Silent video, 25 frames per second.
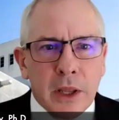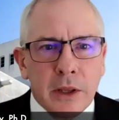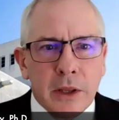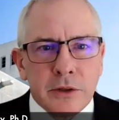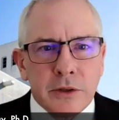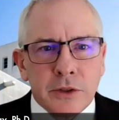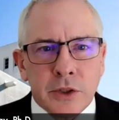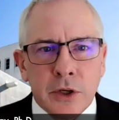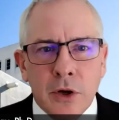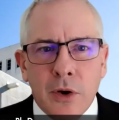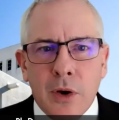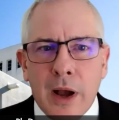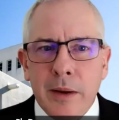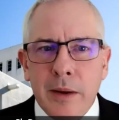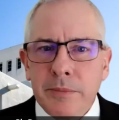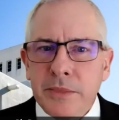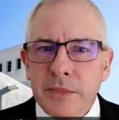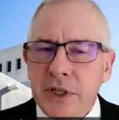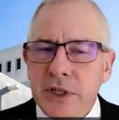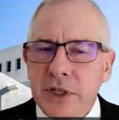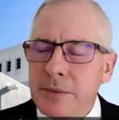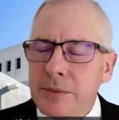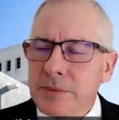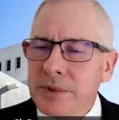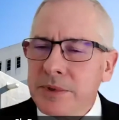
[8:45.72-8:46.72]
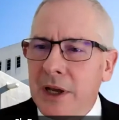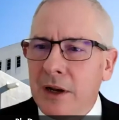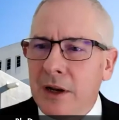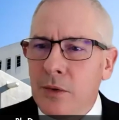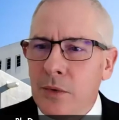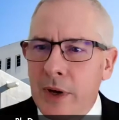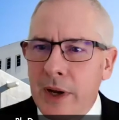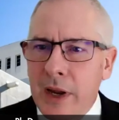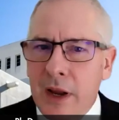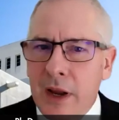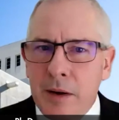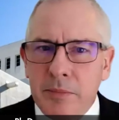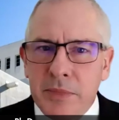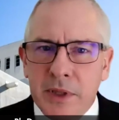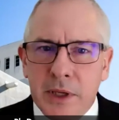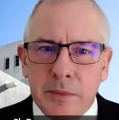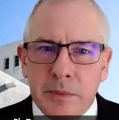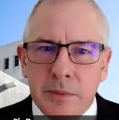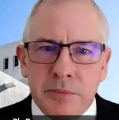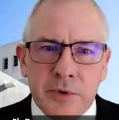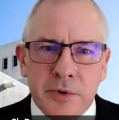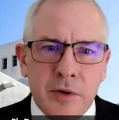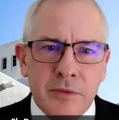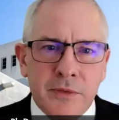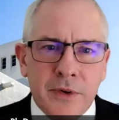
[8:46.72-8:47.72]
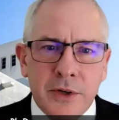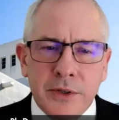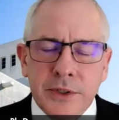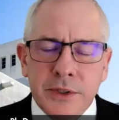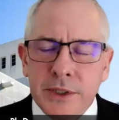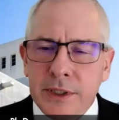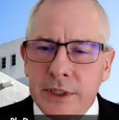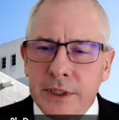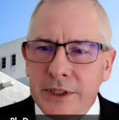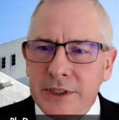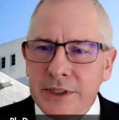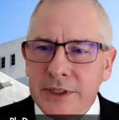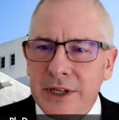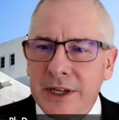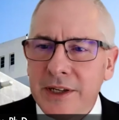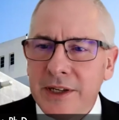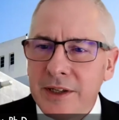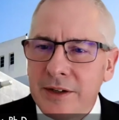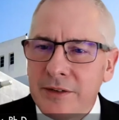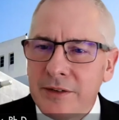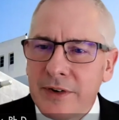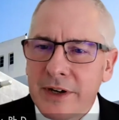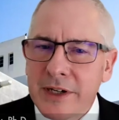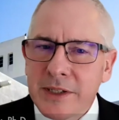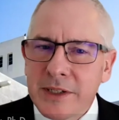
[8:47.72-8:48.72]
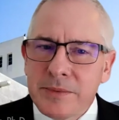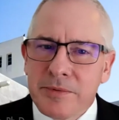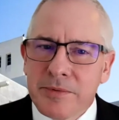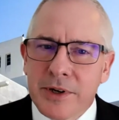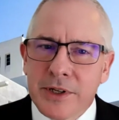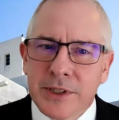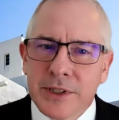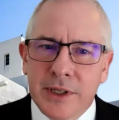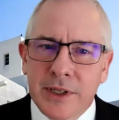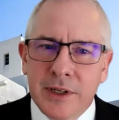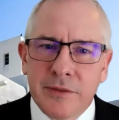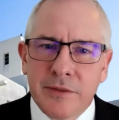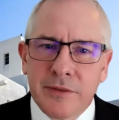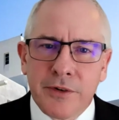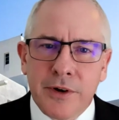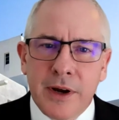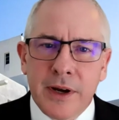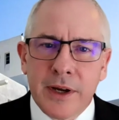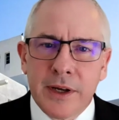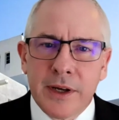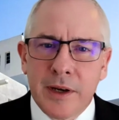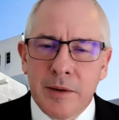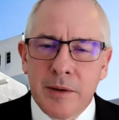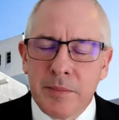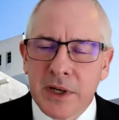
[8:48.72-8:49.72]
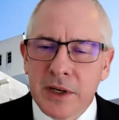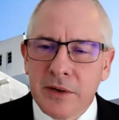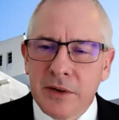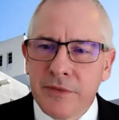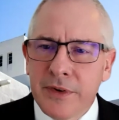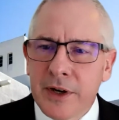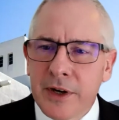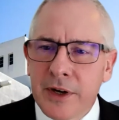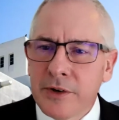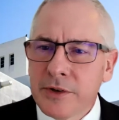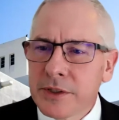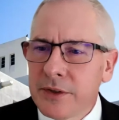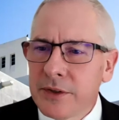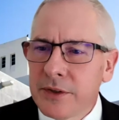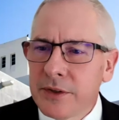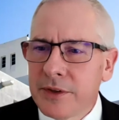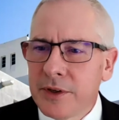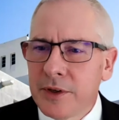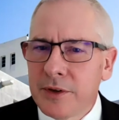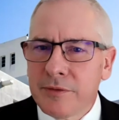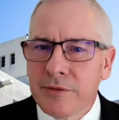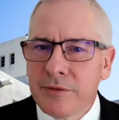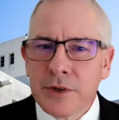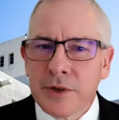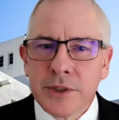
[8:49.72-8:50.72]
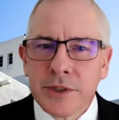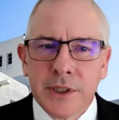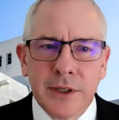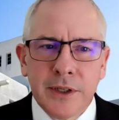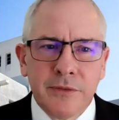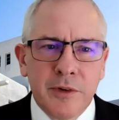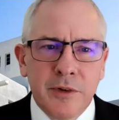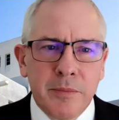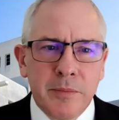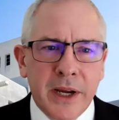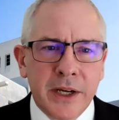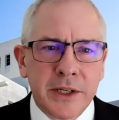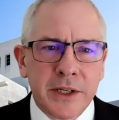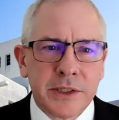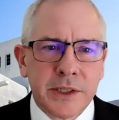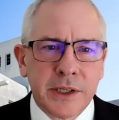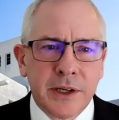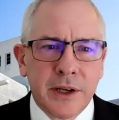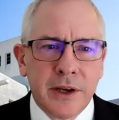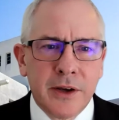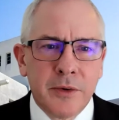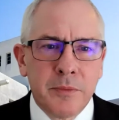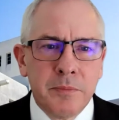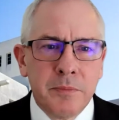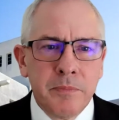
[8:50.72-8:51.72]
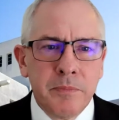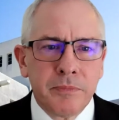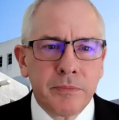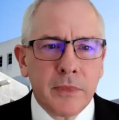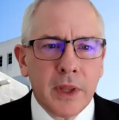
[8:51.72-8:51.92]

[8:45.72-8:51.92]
So I'm James Holloway. I'm the Provost and Executive Vice President for Academic Affairs at the University of New Mexico.